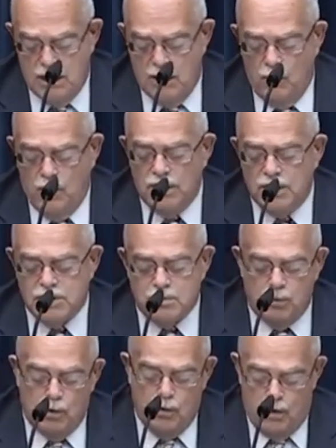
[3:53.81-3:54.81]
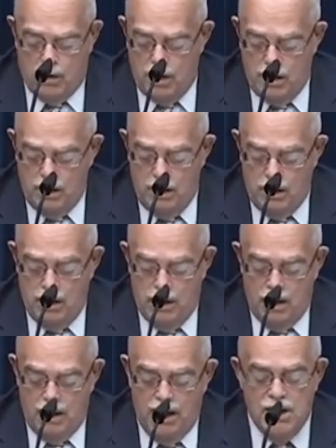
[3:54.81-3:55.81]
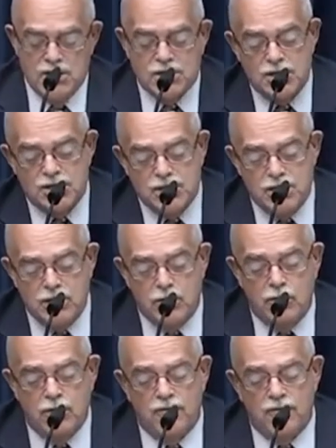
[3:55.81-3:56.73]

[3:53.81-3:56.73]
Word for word: We'll explore his continued